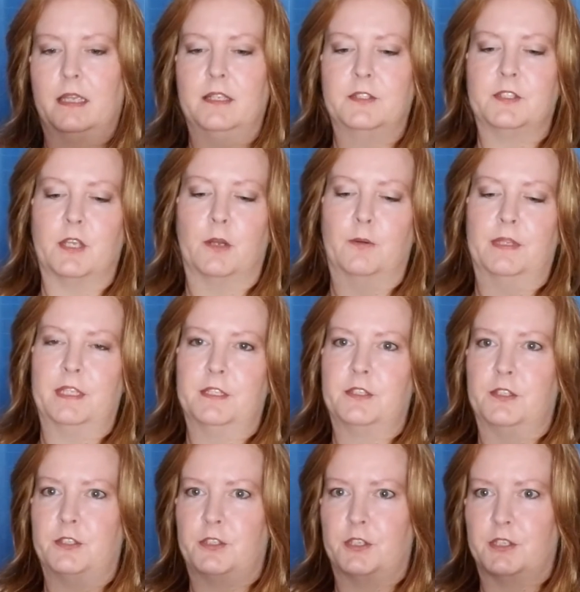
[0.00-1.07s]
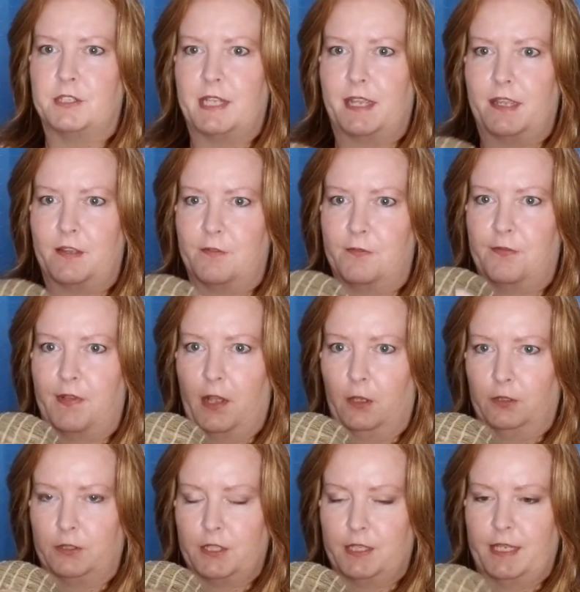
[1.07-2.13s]
So this is just a
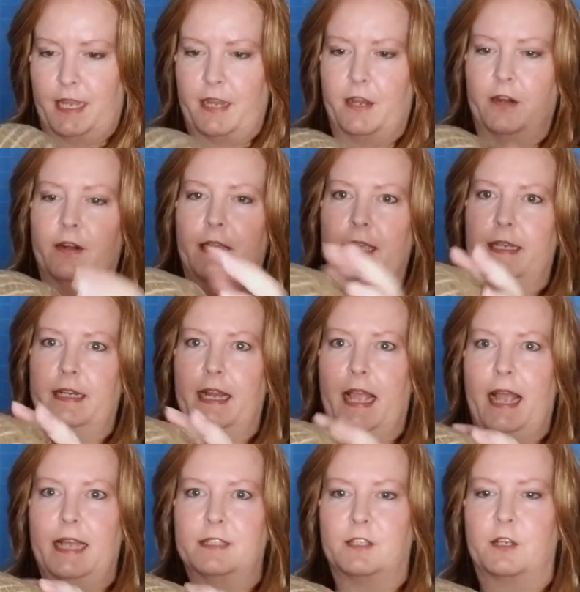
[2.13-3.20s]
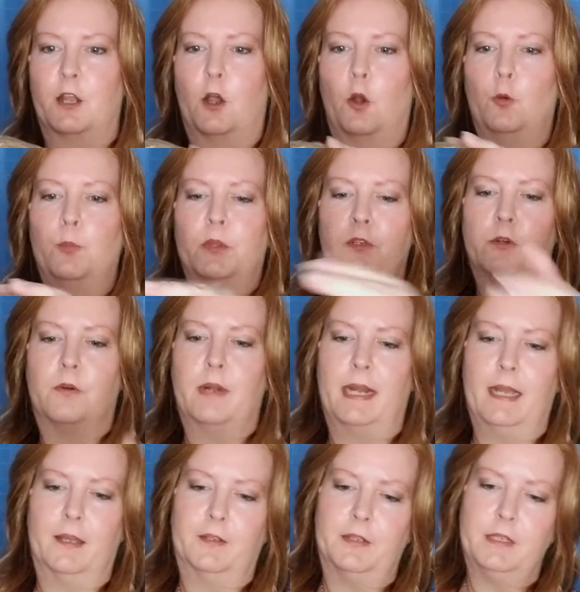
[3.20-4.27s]
felt here and it has an open
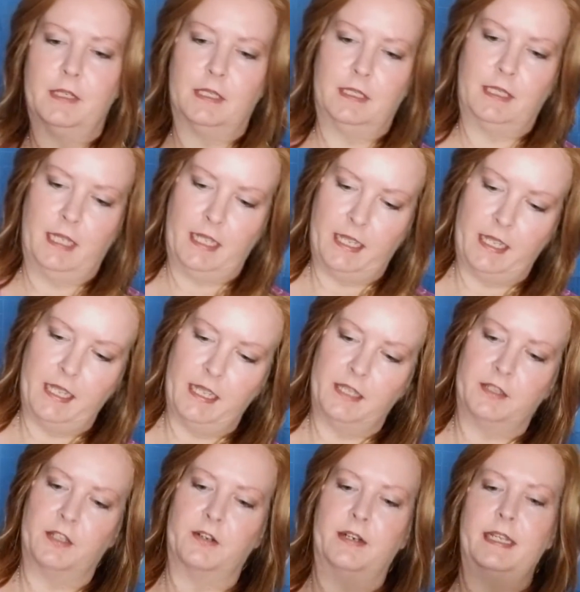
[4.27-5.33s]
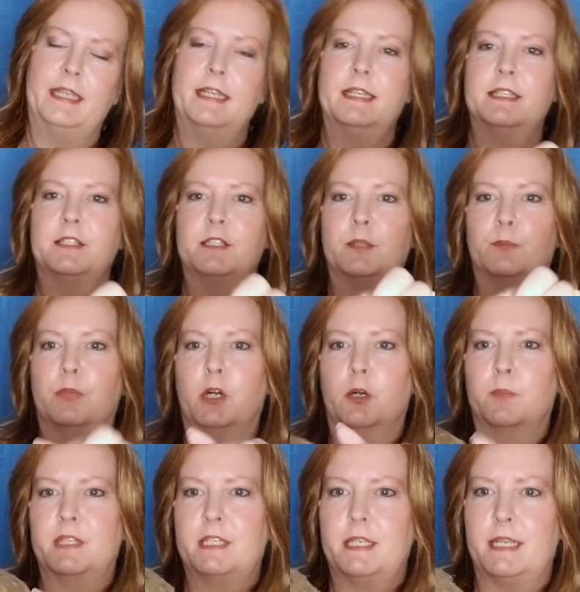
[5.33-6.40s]
crown. There is some
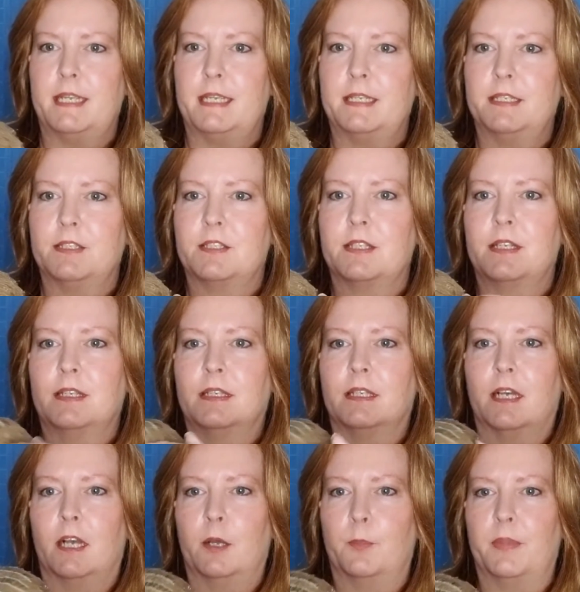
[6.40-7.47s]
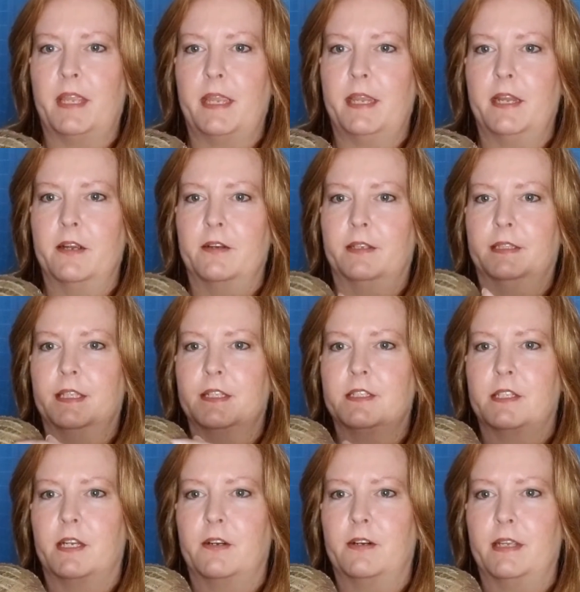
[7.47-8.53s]
permatease up here in this
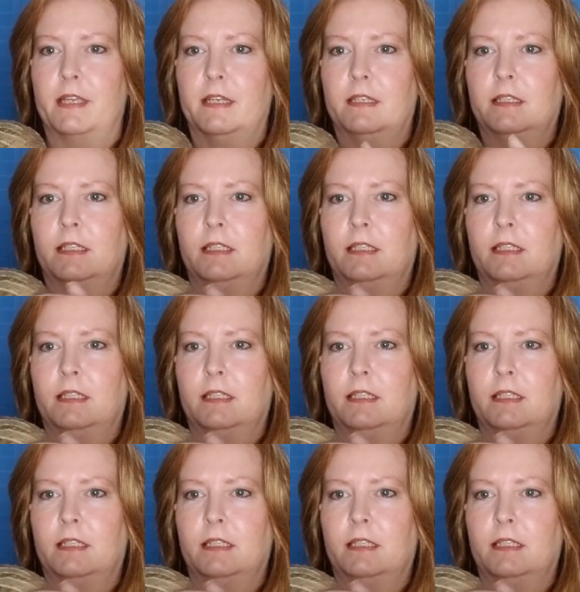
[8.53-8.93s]
area.